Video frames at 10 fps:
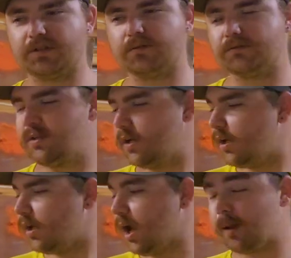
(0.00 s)
So,
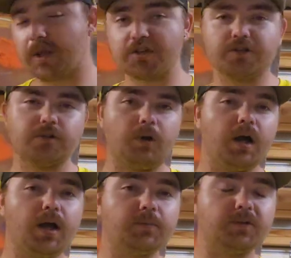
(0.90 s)
I'm not sure
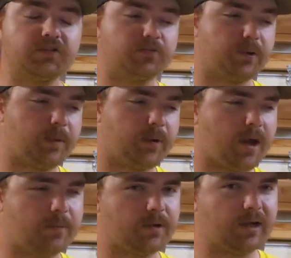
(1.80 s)
why, but this is pretty
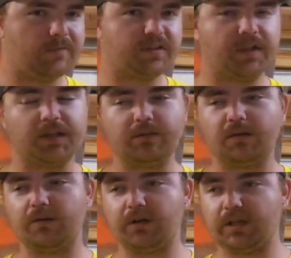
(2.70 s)
popular. I've seen it
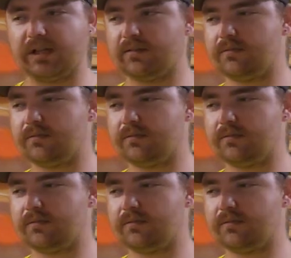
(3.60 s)
on,